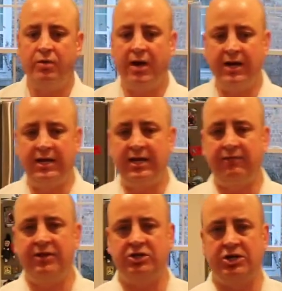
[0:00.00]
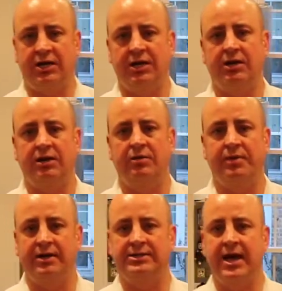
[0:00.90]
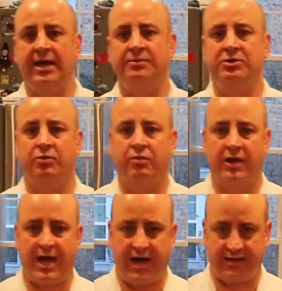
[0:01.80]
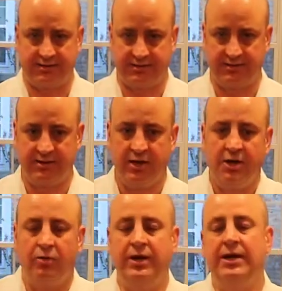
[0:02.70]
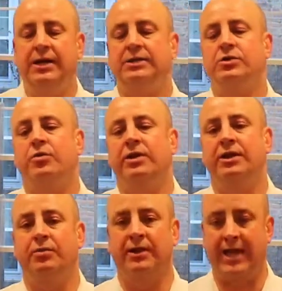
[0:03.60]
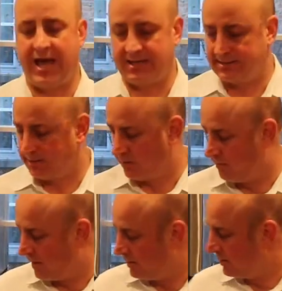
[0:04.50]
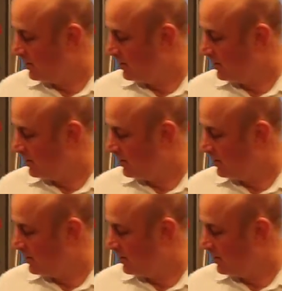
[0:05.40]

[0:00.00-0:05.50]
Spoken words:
we want to give the chicken a little bit of time to relax. We need it to really relax a little bit.